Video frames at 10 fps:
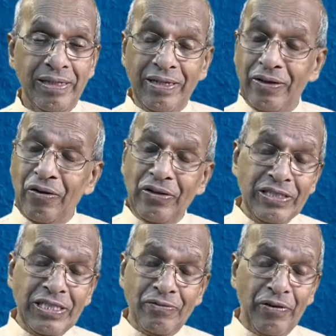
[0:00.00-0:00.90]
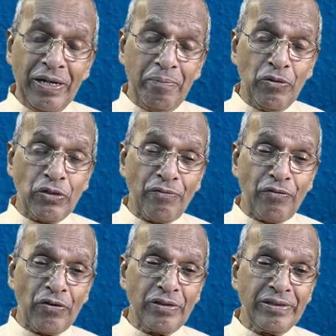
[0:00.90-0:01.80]
You know, this is very
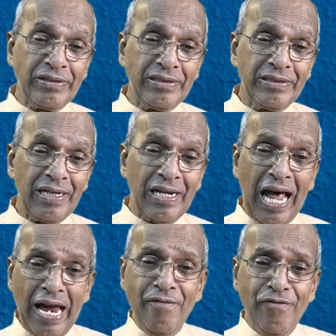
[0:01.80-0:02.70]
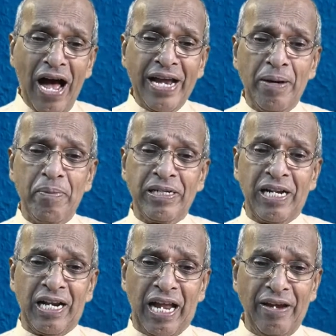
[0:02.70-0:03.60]
beautiful. Life and
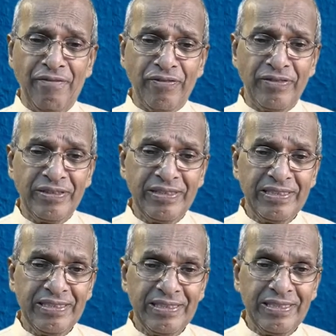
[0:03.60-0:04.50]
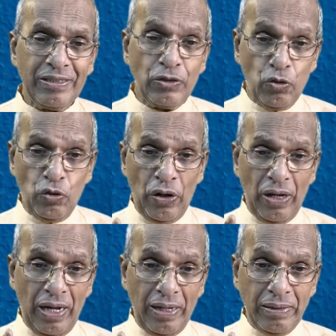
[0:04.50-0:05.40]
abundant life, two
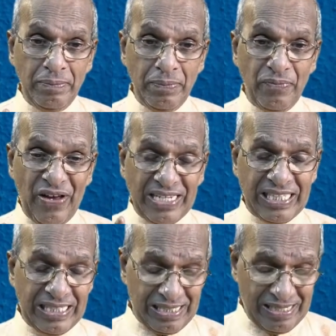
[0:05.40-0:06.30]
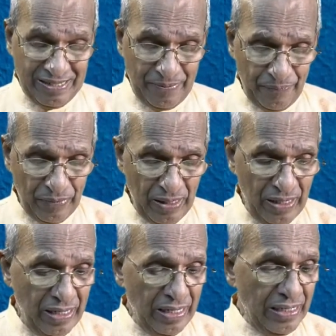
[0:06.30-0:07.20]
uh, facets
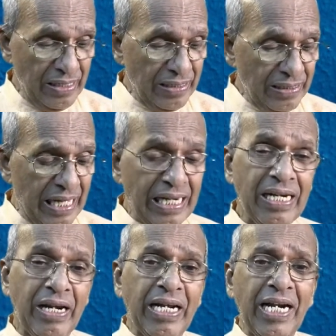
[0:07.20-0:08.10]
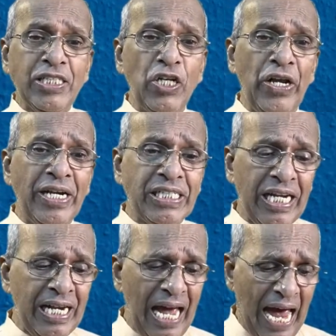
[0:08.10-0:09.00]
then
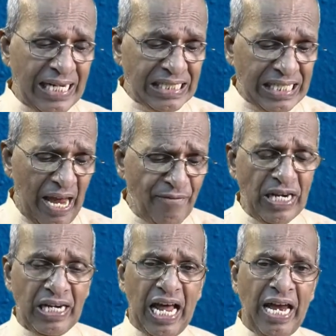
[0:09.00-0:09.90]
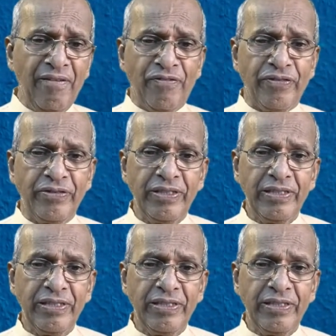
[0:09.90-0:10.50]
reconciliation and saving life.